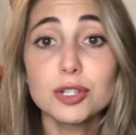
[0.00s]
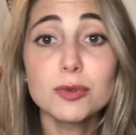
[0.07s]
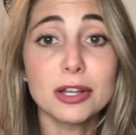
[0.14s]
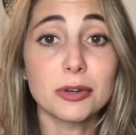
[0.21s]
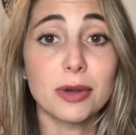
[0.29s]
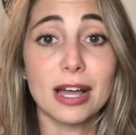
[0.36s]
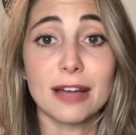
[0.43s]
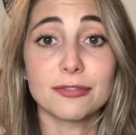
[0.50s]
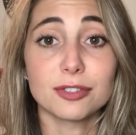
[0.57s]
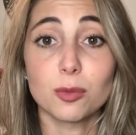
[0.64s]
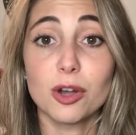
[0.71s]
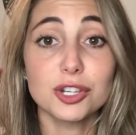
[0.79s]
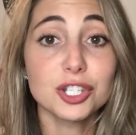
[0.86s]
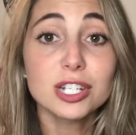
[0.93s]
I don't have to
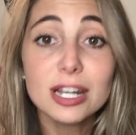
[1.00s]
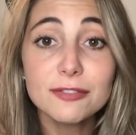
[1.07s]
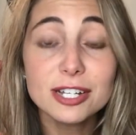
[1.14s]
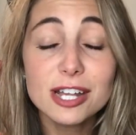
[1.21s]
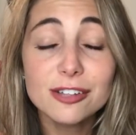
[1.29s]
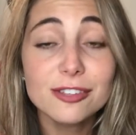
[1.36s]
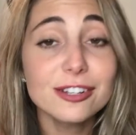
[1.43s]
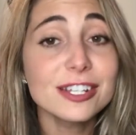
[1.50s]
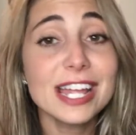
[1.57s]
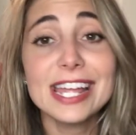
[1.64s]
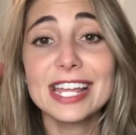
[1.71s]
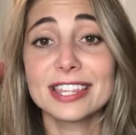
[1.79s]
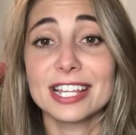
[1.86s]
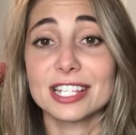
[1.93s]
wash it every other day,
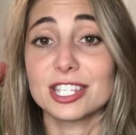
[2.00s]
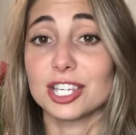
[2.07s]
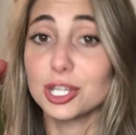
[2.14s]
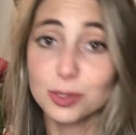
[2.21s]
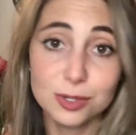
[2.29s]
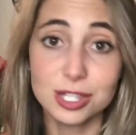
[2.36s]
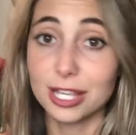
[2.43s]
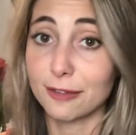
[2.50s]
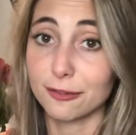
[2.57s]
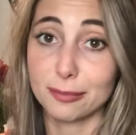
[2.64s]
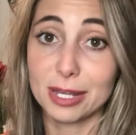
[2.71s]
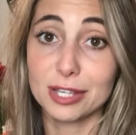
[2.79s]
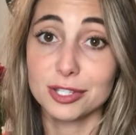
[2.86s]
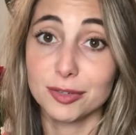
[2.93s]
and that's a huge thing for
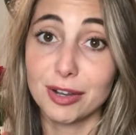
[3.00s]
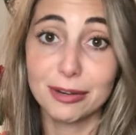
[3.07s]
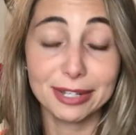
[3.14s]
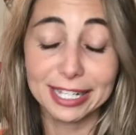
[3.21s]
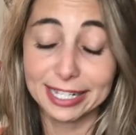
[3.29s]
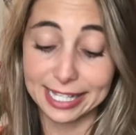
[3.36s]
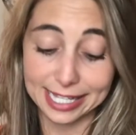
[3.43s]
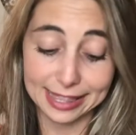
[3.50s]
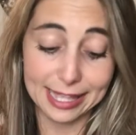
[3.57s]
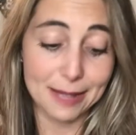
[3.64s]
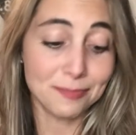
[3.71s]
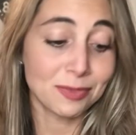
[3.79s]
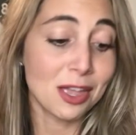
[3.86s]
me. So I really like that.